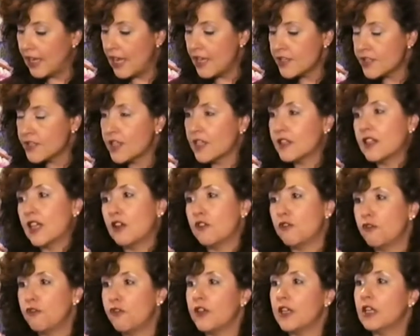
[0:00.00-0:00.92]
guess that they
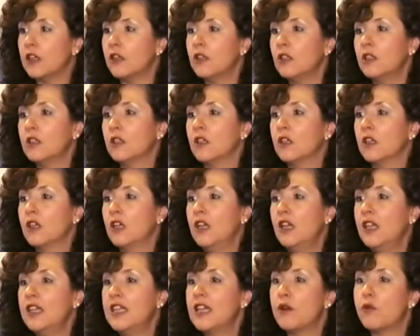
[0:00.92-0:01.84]
feel.
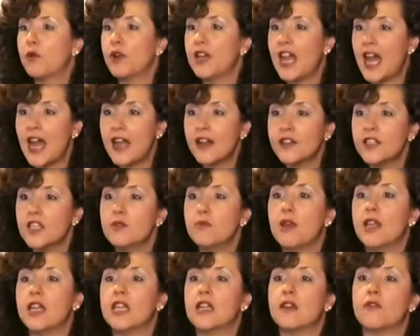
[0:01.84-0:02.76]
They react in
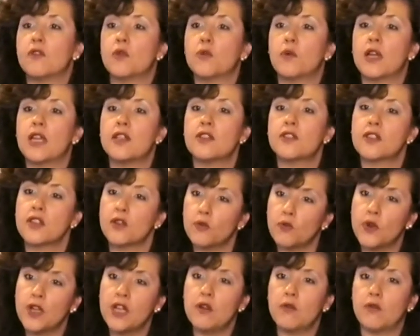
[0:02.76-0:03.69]
many of the ways that
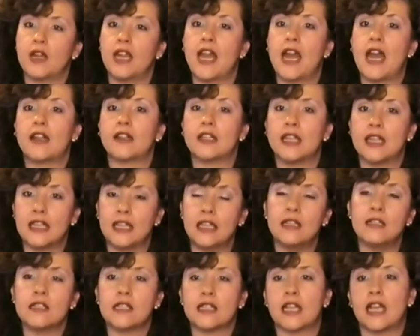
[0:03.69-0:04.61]
we react that
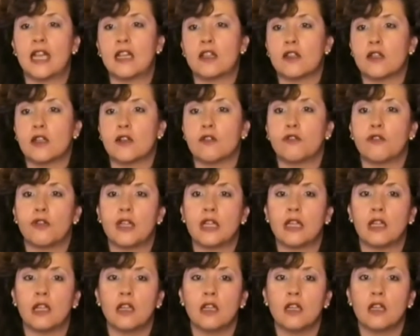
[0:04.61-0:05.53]
indicate their
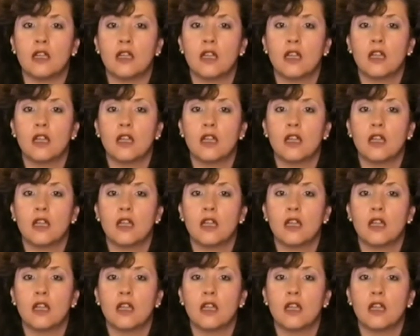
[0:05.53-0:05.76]
feeling.